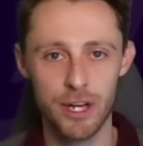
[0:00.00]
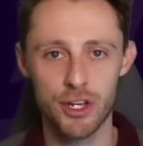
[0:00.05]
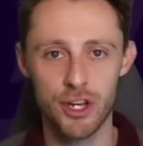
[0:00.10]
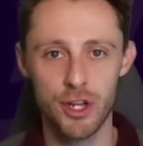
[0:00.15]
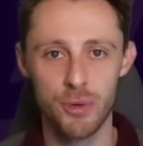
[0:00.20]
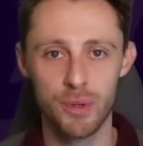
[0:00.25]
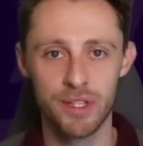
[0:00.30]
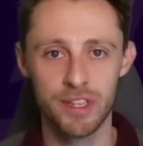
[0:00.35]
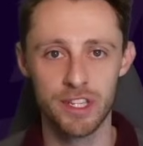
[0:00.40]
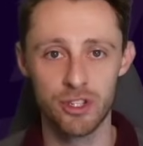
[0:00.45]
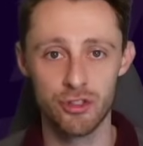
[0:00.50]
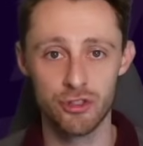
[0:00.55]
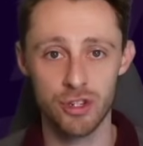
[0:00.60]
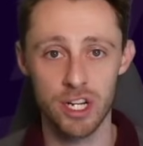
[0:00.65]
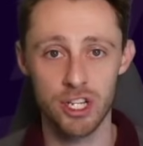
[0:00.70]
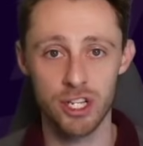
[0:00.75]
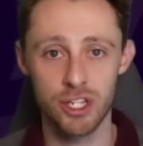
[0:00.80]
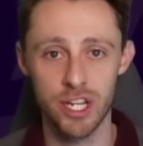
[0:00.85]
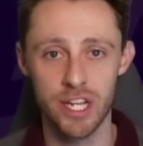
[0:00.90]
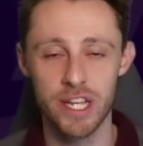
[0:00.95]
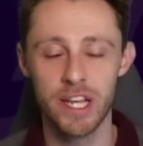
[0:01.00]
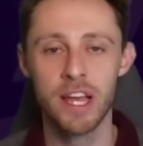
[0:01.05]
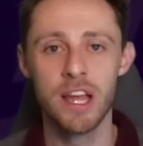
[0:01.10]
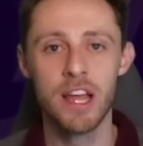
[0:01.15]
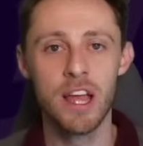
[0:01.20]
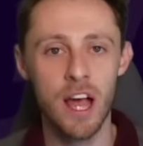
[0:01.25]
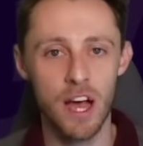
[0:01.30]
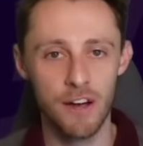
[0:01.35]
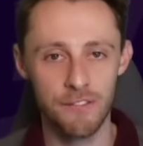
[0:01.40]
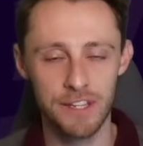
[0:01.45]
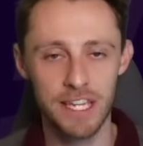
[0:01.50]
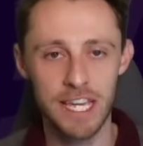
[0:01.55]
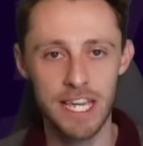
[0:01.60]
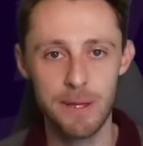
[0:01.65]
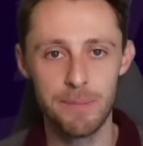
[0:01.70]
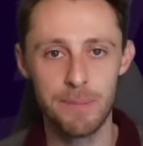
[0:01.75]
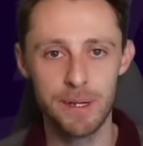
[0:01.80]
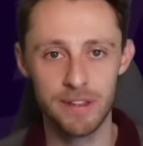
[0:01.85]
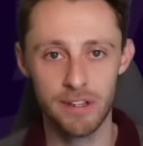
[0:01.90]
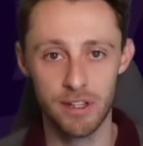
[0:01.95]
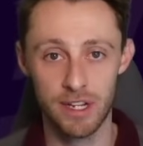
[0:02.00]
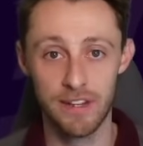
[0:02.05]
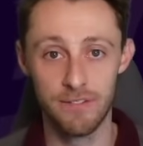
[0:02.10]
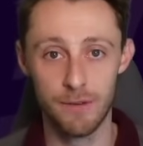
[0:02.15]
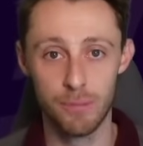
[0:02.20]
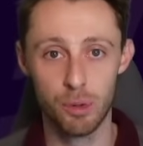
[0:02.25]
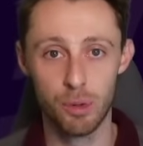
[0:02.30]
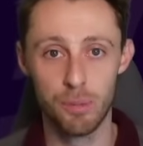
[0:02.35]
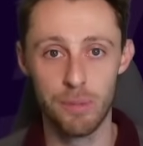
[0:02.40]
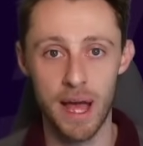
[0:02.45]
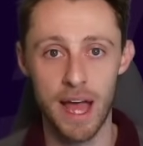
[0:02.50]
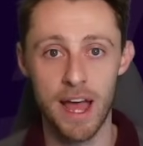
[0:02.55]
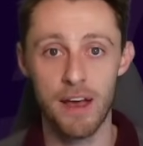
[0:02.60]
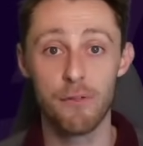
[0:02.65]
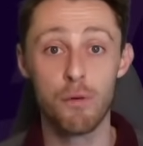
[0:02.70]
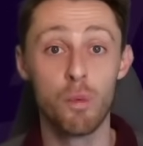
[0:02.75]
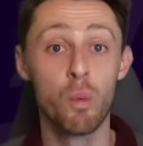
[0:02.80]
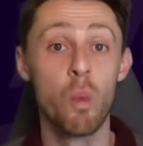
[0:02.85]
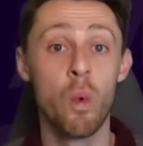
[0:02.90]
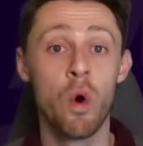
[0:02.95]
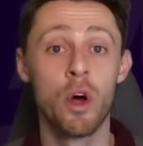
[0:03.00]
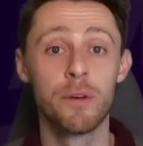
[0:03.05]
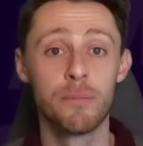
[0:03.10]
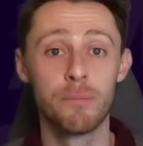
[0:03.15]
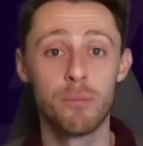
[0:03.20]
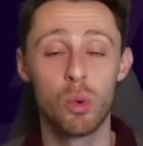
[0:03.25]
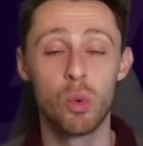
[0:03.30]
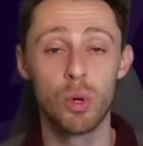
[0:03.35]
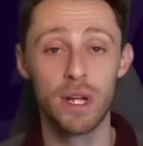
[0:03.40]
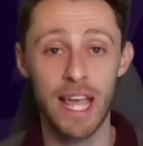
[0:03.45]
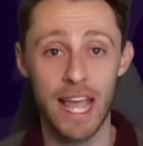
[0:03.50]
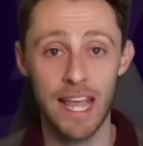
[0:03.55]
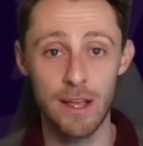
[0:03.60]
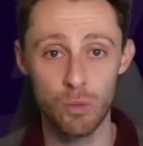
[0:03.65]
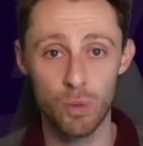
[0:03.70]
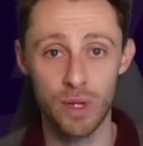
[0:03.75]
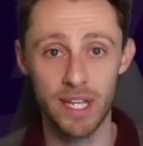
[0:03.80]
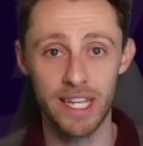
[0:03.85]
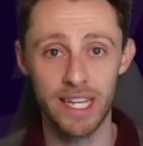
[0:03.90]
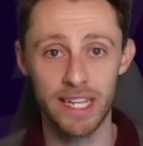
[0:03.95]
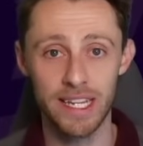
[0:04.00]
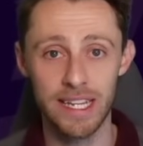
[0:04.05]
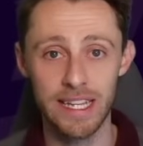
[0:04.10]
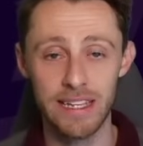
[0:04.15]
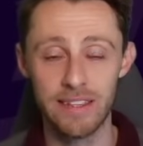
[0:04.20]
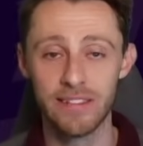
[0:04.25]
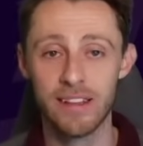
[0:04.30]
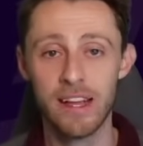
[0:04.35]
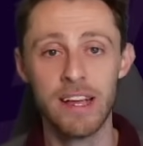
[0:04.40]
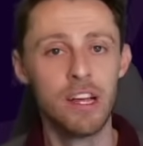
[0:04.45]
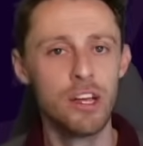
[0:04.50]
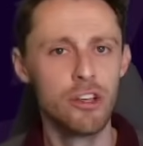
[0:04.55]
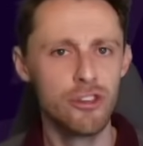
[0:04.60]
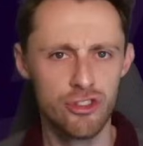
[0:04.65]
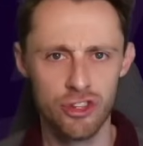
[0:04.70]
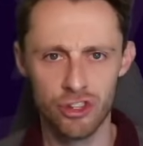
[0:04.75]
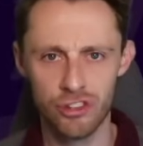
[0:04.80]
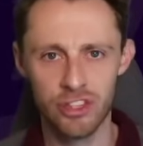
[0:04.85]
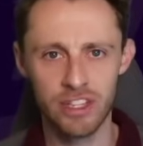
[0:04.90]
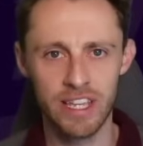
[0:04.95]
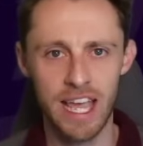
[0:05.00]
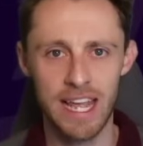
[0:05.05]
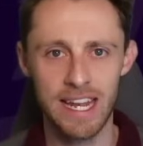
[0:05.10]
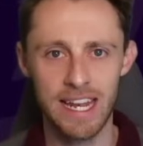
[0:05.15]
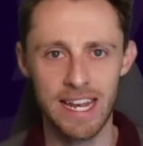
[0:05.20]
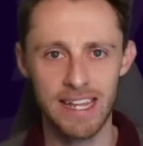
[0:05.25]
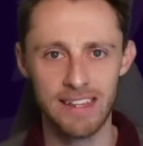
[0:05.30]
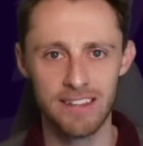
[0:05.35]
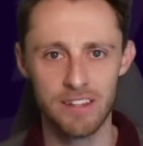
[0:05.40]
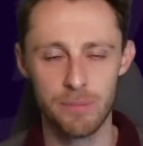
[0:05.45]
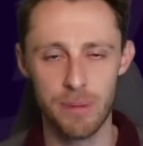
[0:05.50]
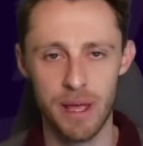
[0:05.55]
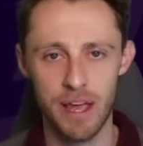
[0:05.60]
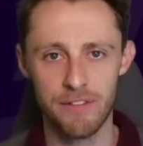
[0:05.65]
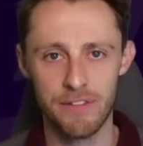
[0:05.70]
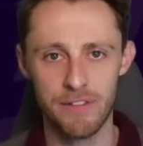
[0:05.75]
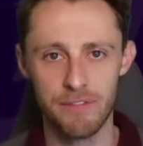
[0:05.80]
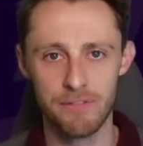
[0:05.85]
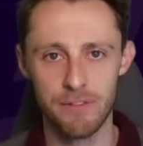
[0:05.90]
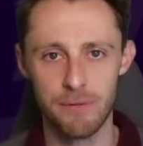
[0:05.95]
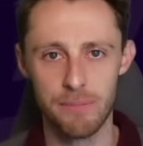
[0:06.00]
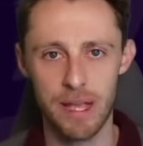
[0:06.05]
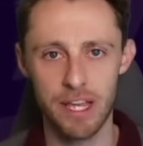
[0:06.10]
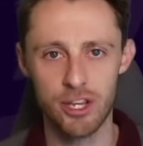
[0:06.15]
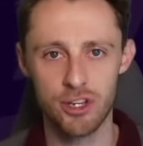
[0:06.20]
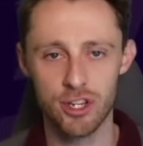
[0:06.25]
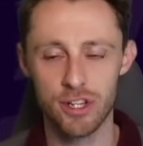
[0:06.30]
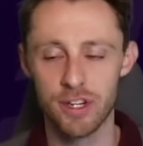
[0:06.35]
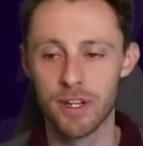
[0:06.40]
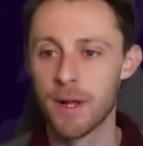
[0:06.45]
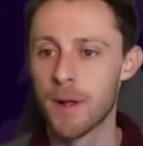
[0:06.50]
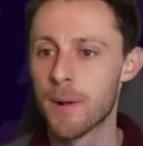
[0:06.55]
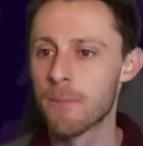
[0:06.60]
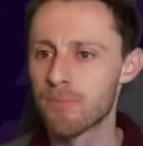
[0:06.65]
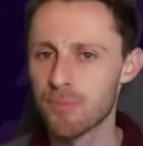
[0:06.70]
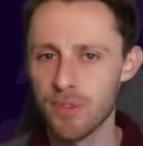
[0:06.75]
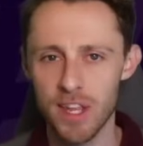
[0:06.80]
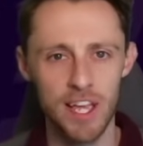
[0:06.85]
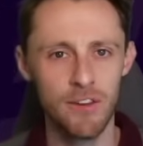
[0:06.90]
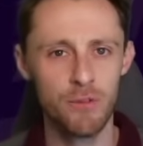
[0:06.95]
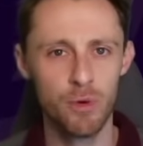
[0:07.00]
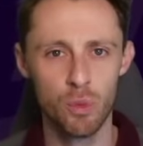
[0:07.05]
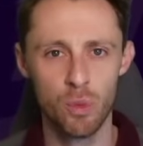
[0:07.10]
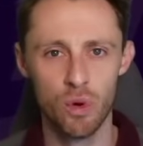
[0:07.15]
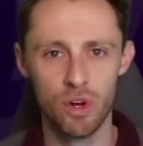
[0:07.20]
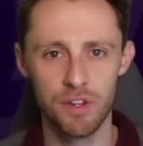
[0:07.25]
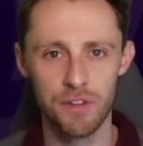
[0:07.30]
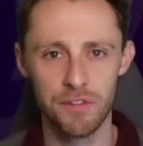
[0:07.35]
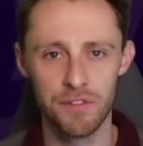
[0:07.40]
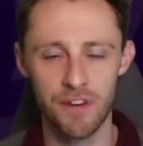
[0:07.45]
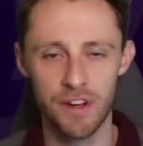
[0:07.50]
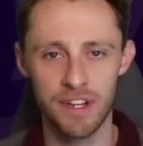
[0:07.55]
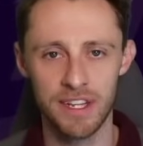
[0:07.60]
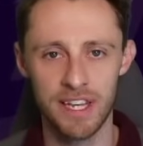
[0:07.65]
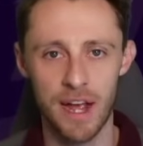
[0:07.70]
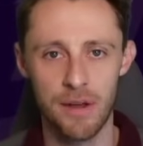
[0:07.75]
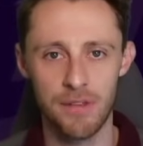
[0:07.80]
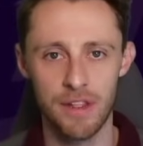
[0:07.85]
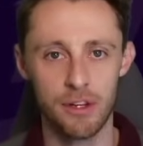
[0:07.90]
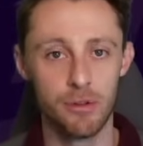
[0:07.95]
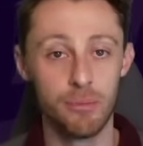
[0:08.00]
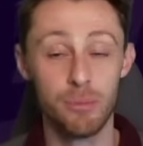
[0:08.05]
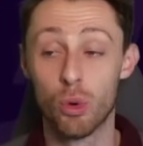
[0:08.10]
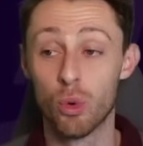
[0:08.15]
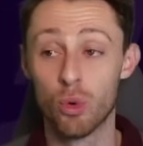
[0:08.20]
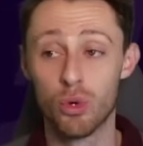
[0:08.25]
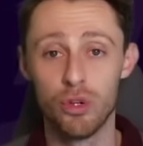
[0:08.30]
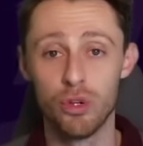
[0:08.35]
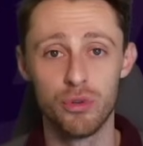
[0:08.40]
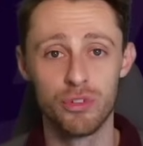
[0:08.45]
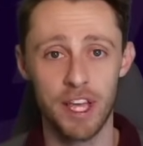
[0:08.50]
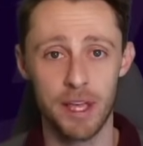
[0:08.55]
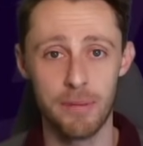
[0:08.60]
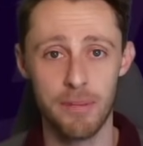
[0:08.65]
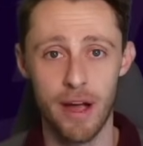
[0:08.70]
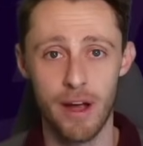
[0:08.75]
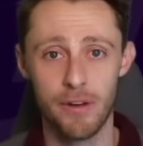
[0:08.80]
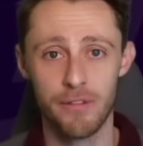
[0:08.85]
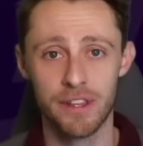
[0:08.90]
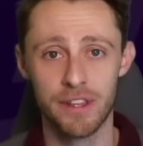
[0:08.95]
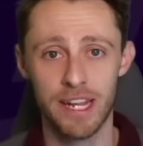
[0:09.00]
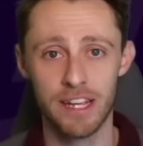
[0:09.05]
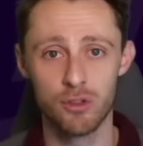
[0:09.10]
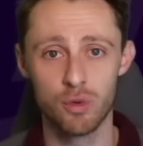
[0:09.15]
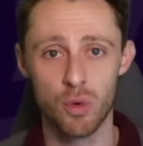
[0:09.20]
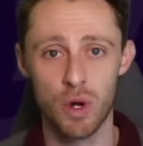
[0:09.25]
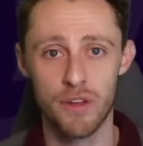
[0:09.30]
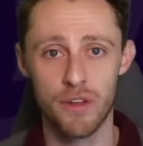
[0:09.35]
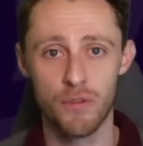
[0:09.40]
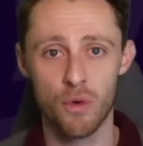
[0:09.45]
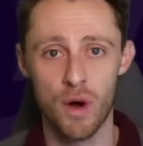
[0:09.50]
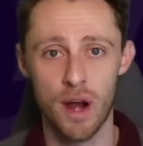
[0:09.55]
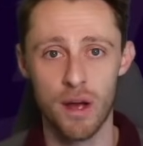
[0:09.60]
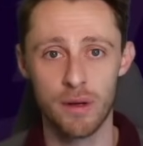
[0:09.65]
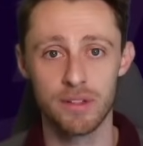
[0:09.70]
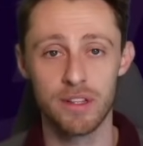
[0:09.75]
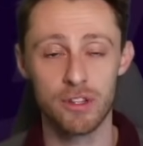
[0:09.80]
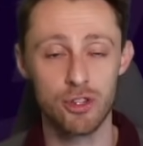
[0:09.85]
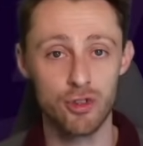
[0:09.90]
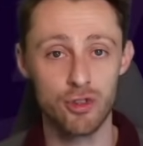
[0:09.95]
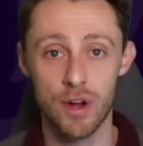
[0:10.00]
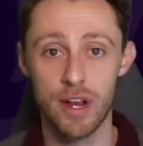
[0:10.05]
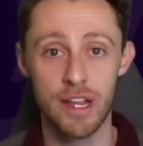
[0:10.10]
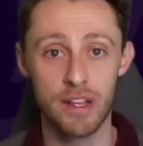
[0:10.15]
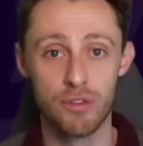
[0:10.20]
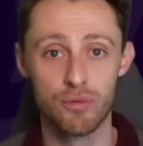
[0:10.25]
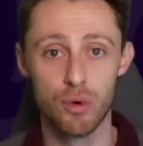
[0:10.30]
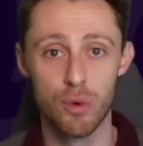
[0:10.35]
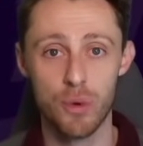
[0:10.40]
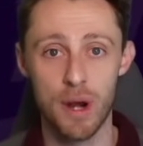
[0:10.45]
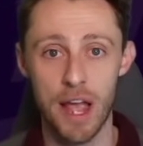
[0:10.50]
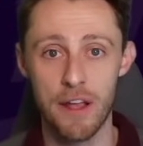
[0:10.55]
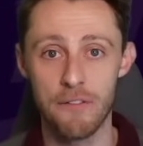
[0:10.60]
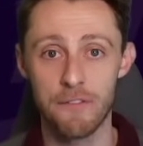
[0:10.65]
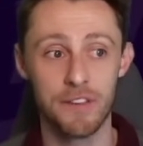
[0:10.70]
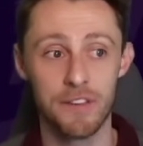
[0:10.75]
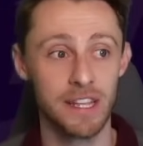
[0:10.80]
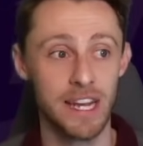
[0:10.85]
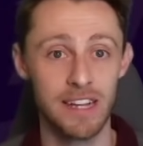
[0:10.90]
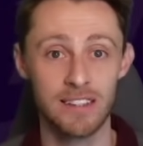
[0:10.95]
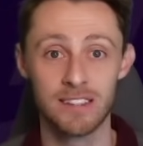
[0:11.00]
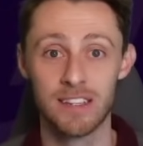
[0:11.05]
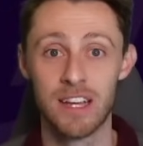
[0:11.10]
with the strategy of keeping the Liverpool pair for one more game week at least, just to gain a little bit of information. If we were to find out that more news came out over the next 24 hours that Trent is ruled out for the next